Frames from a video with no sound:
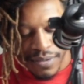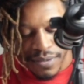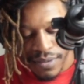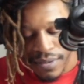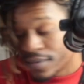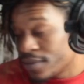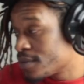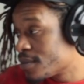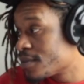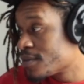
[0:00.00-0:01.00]

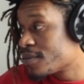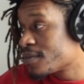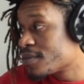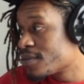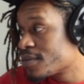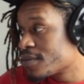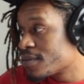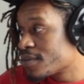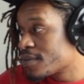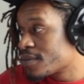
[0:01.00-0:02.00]

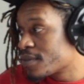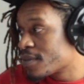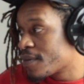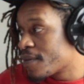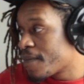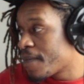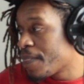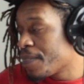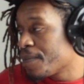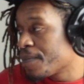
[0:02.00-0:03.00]

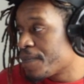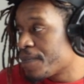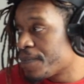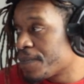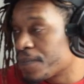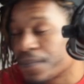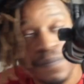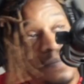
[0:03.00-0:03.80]
The person shown says nothing.